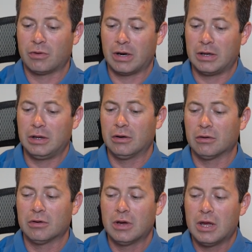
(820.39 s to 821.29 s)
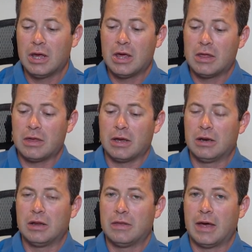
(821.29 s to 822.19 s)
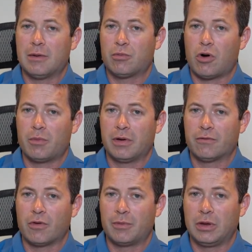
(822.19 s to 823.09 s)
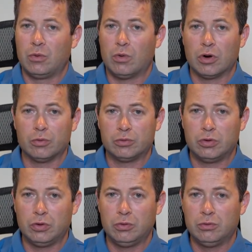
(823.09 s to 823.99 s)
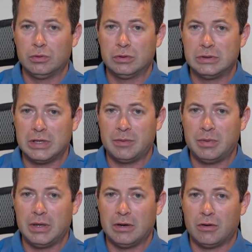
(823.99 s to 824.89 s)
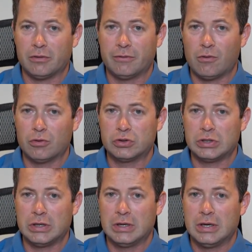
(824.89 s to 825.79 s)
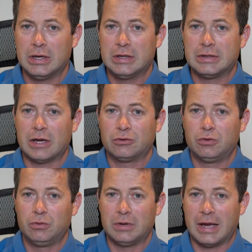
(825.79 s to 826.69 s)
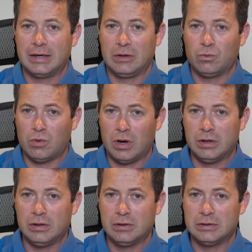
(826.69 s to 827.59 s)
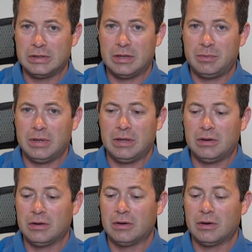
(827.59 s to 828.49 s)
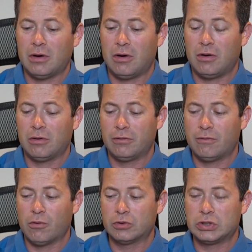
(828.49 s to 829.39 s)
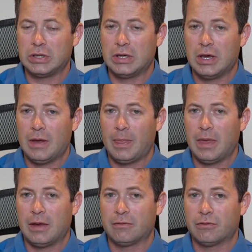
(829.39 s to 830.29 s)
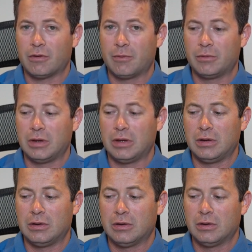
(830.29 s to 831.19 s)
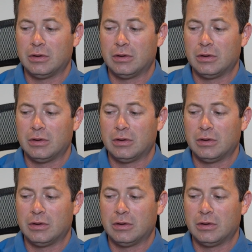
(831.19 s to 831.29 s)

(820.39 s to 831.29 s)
right here, then that brought me from the 102 dB on 4G down to 91 dB on 4G and from the